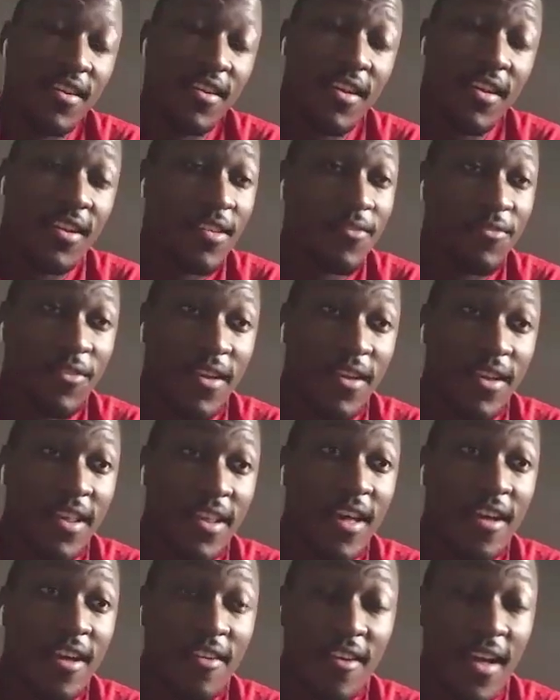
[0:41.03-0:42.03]
Come to find
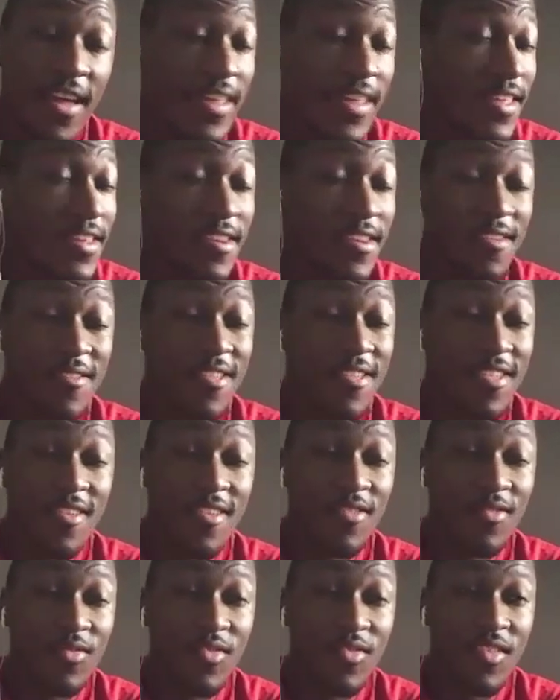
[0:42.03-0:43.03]
out, I didn't know that she
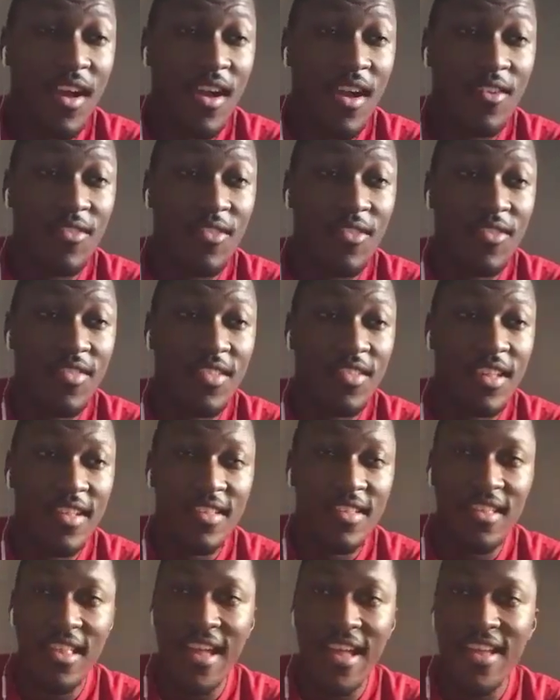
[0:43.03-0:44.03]
is a photographer till like
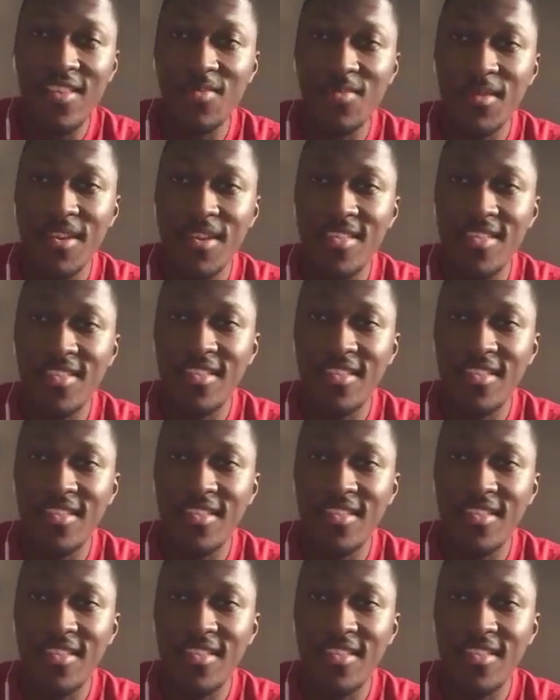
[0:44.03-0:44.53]
the last minute.